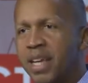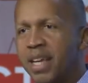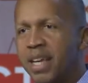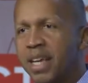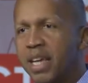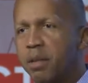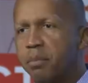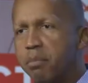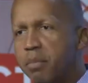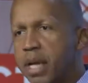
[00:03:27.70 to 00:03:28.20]

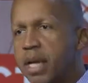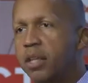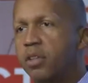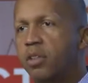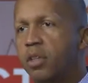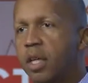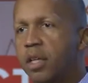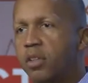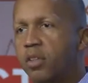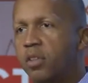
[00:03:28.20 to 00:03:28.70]
It
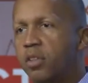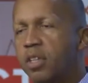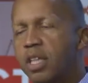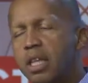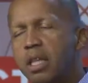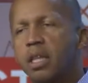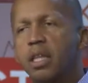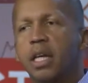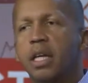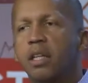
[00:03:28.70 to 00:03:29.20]
makes us
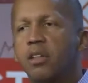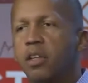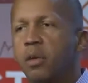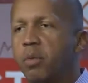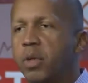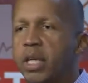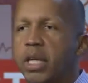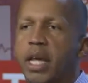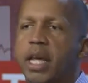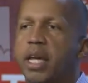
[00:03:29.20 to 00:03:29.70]
see things that
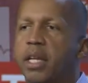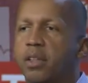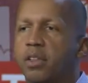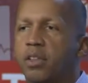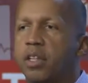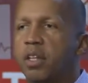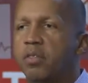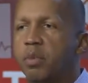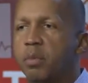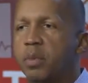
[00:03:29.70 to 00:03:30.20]
we can't
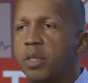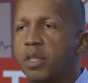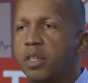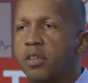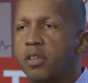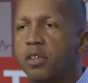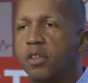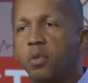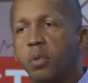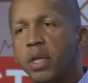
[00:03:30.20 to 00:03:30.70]
see from a
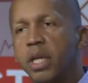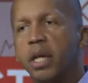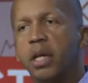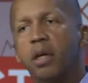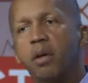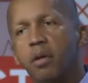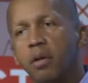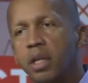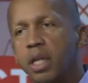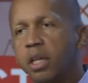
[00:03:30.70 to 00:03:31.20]
distance. We
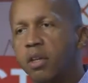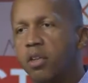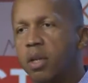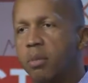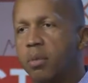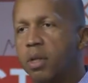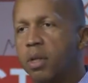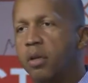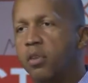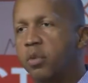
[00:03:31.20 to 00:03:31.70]
hear things
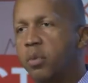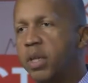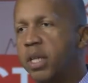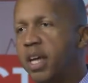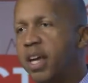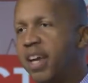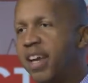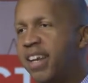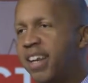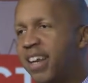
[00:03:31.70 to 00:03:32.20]
up close we
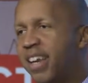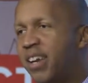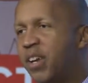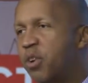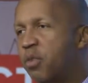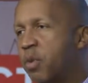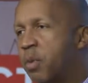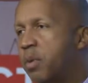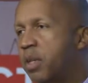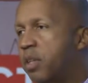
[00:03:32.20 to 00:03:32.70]
can't
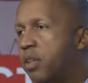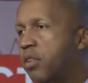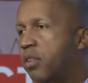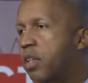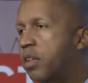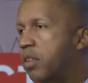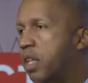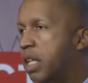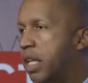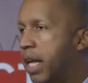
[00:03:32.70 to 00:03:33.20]
hear from a
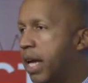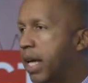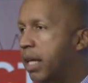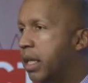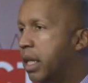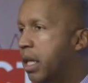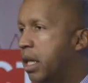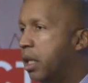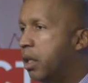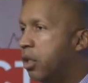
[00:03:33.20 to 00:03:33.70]
distance, and
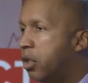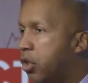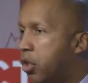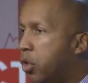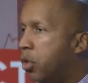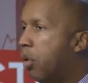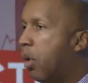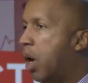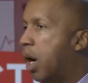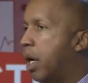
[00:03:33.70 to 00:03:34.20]
that
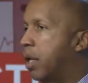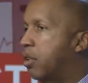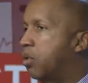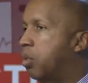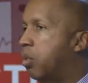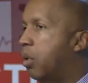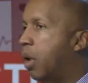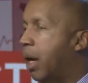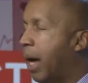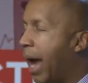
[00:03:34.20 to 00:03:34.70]
nuance
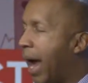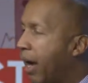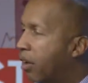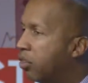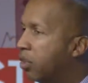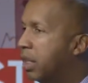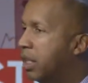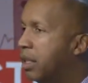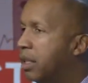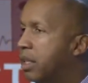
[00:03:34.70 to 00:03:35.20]
will
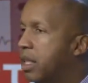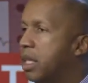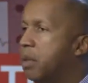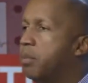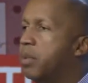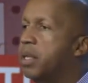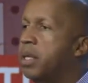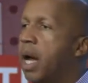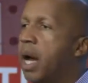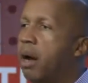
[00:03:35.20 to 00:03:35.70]
actually
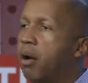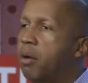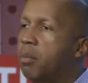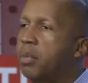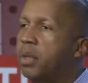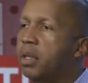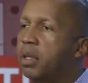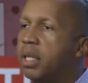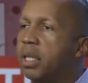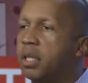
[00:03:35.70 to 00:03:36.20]
deepen our
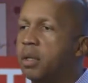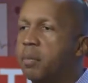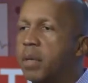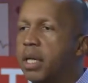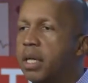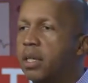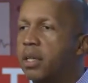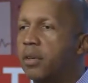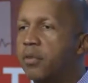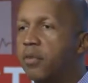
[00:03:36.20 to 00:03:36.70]
ability to
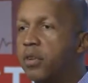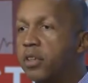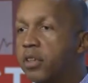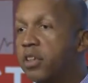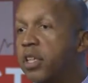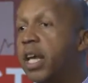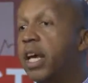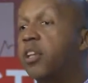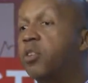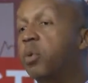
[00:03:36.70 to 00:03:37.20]
make a difference.
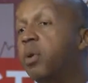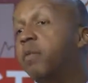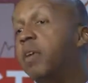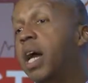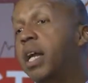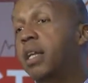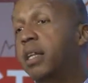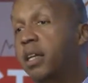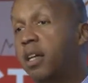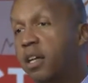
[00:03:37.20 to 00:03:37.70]
Yes, we've
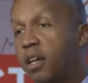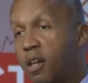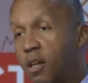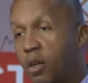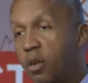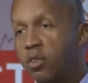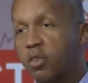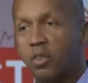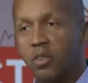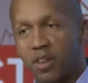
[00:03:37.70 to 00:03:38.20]
got to get
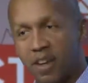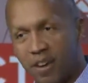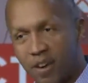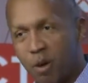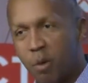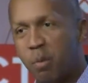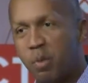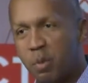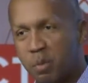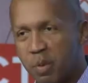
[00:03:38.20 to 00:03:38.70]
closer to
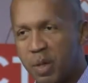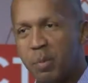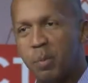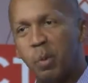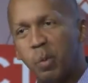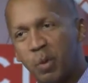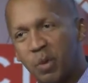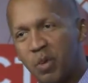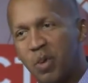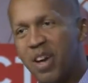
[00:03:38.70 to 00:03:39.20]
help the people
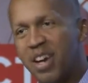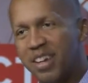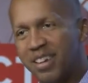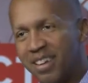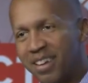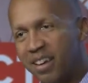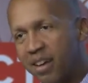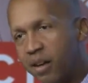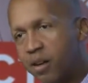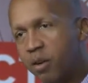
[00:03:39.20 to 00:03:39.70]
we're trying
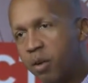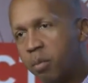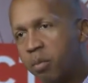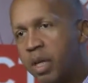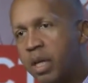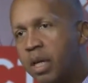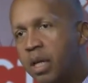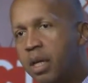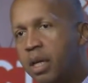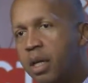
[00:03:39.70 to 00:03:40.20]
to help,
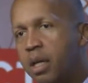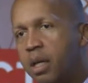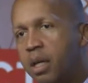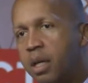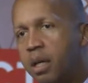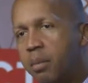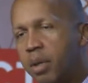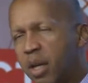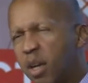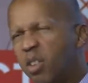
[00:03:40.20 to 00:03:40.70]

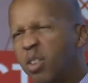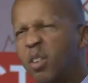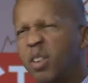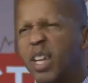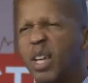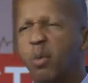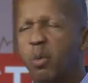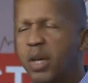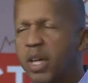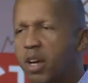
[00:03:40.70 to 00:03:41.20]
but I also
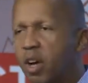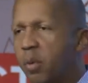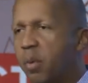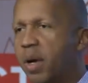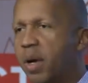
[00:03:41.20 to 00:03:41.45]
think we help